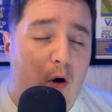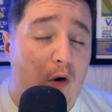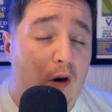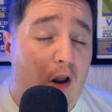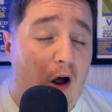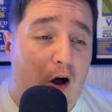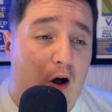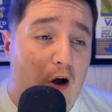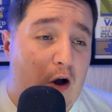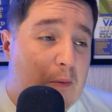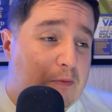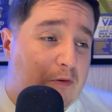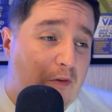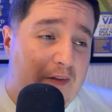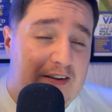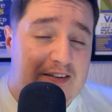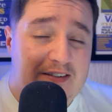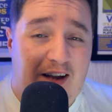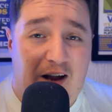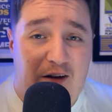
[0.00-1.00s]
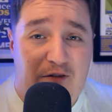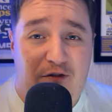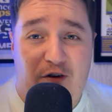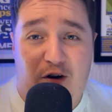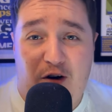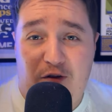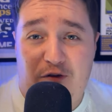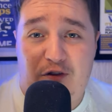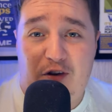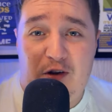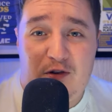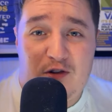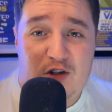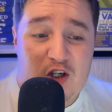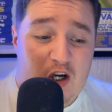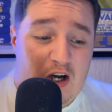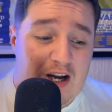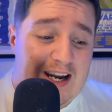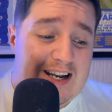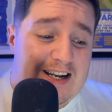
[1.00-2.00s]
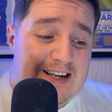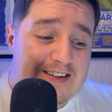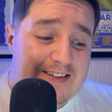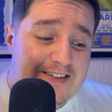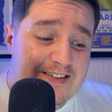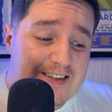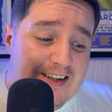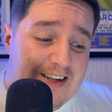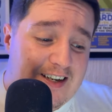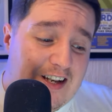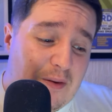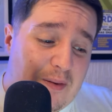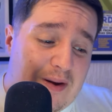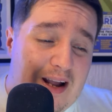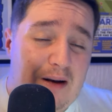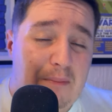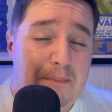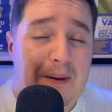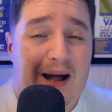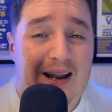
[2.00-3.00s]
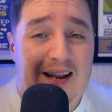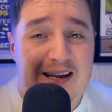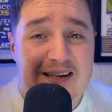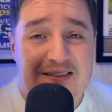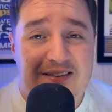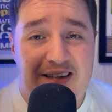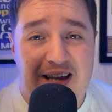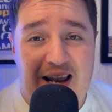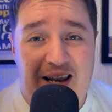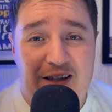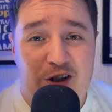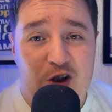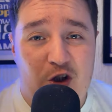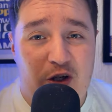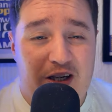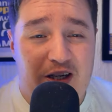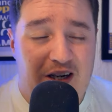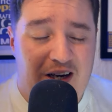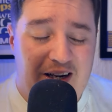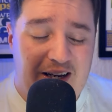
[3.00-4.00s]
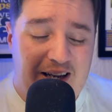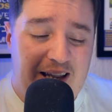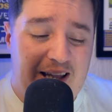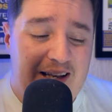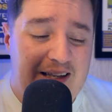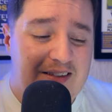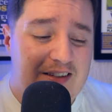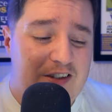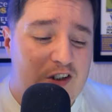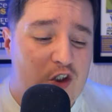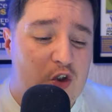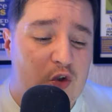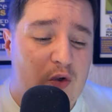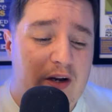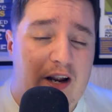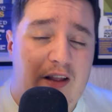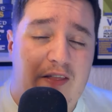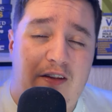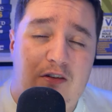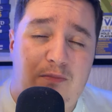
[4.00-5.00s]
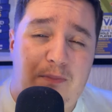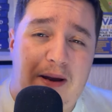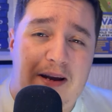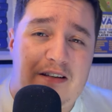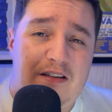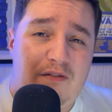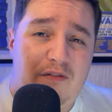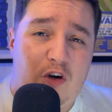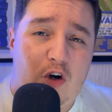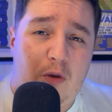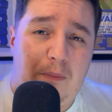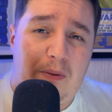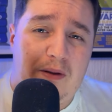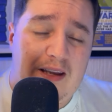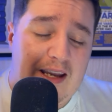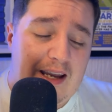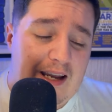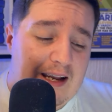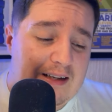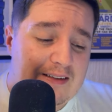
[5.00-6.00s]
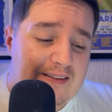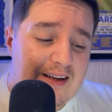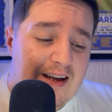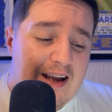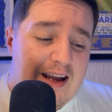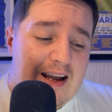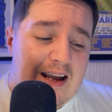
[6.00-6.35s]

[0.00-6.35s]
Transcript: all our hopes on this guy for our future. It's, he had a bad ACL injury and an Achilles injury in the space of a couple of years.